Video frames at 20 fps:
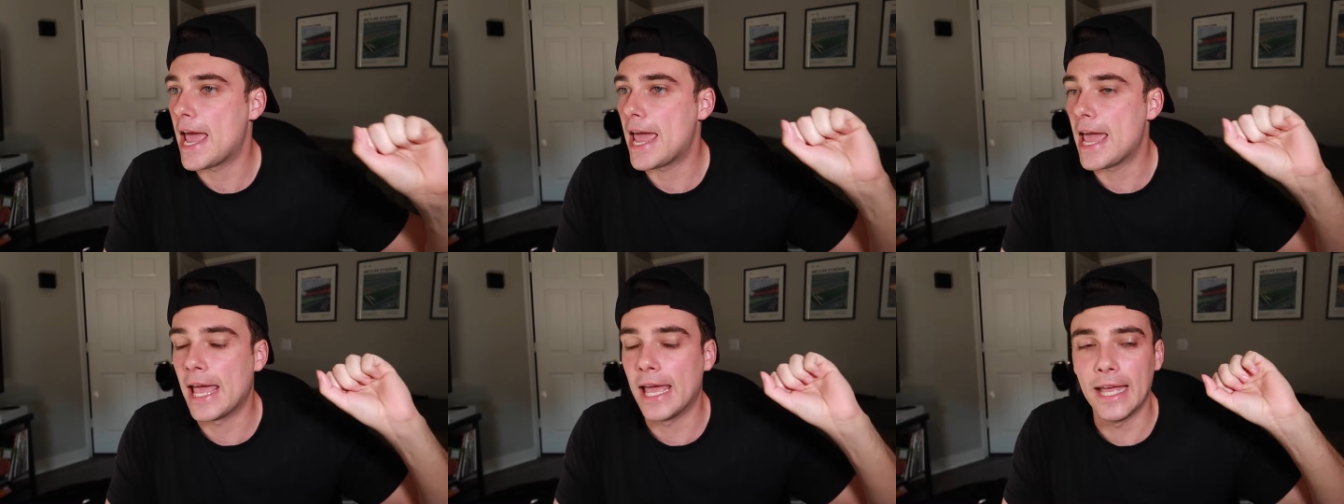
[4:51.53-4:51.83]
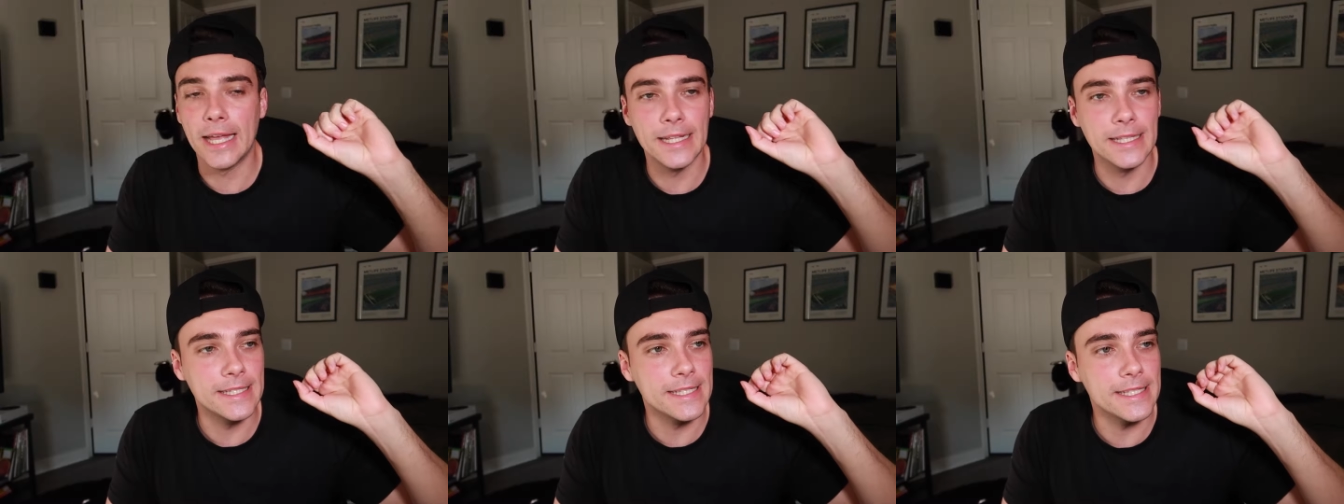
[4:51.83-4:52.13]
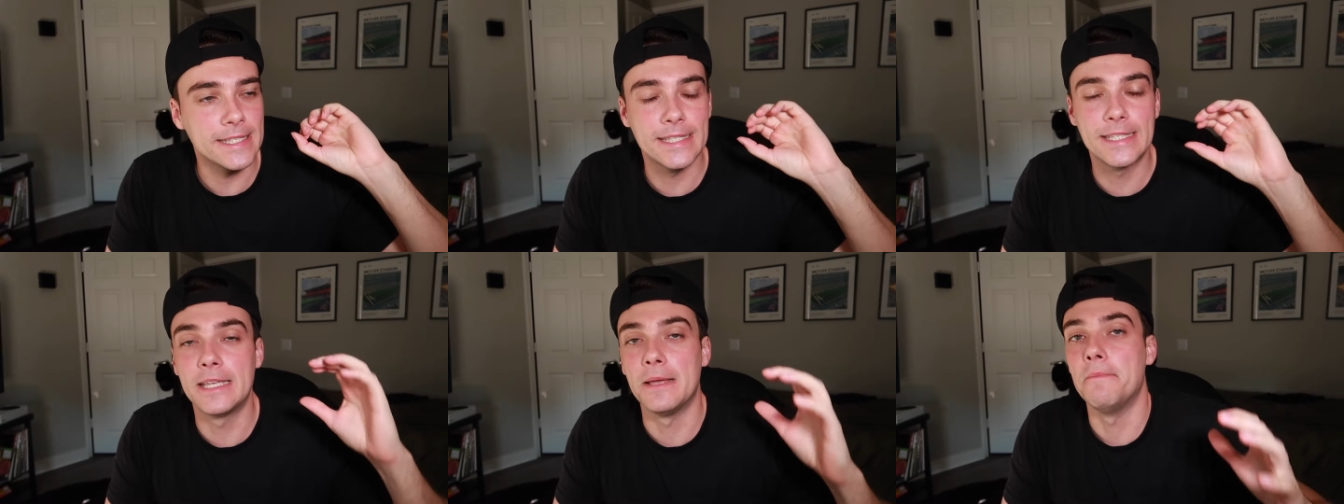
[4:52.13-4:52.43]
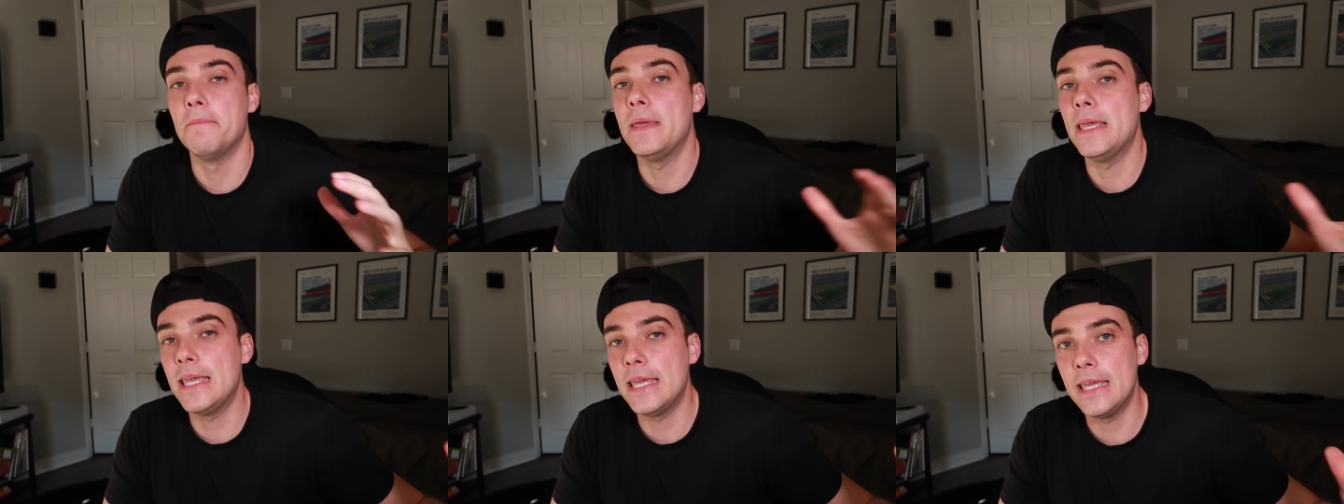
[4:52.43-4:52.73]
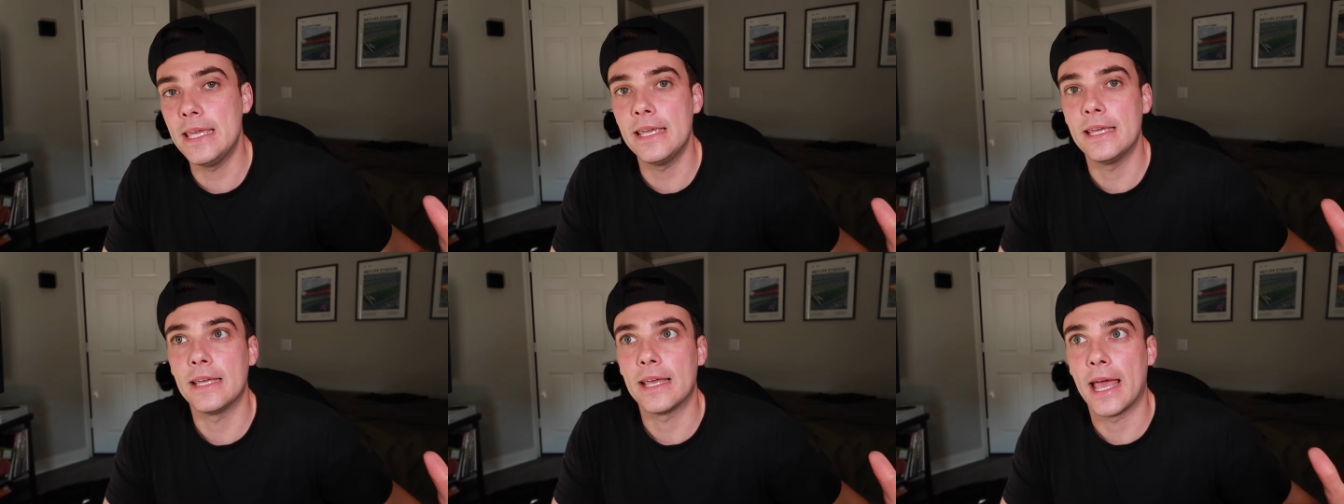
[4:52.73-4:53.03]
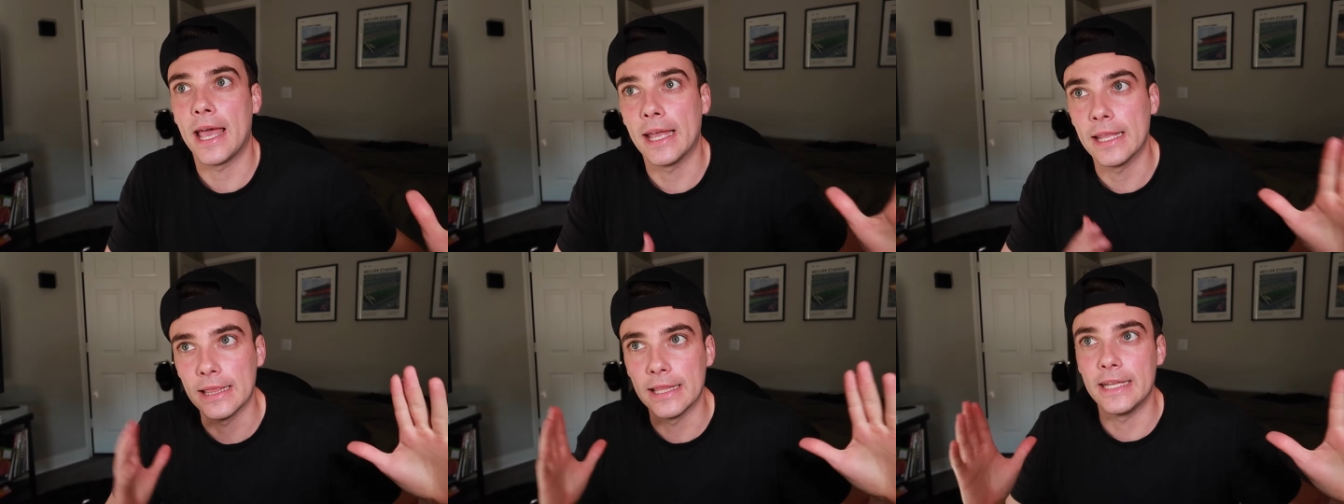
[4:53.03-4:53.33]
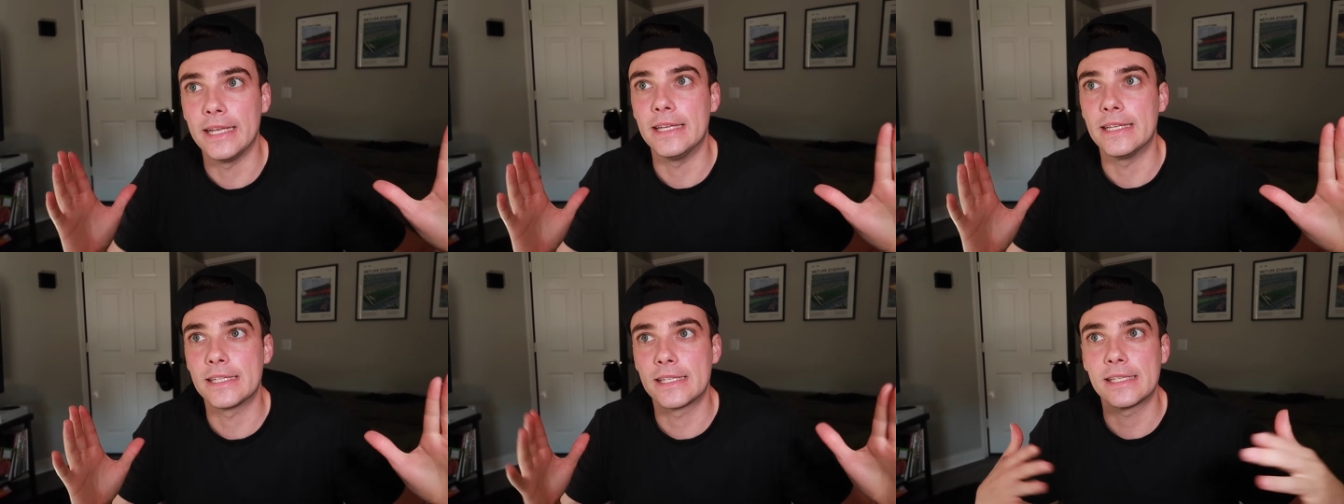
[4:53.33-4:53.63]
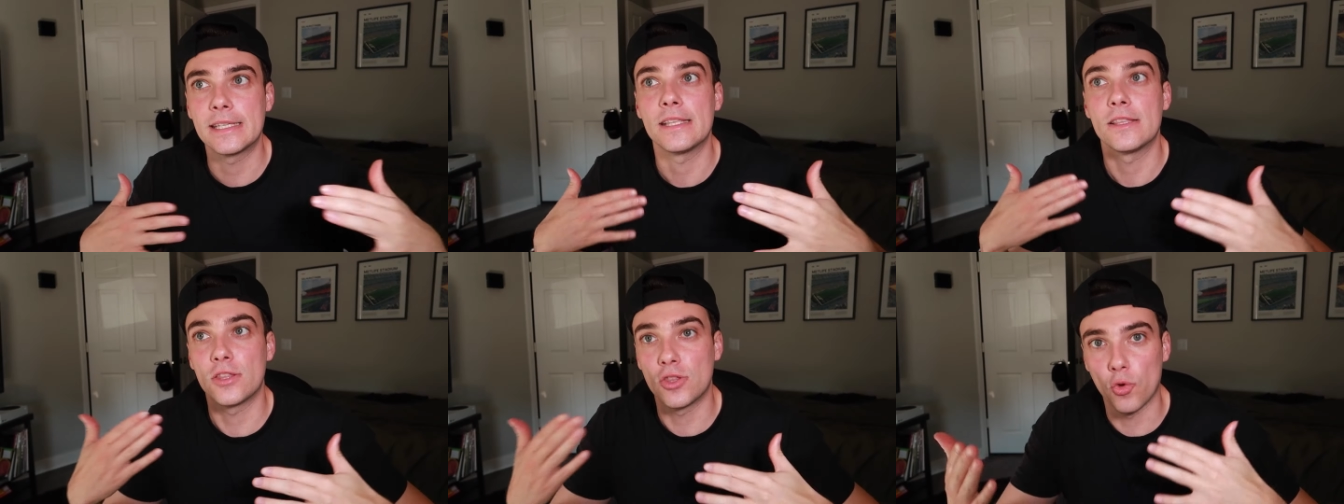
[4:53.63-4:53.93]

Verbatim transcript: and to me at least,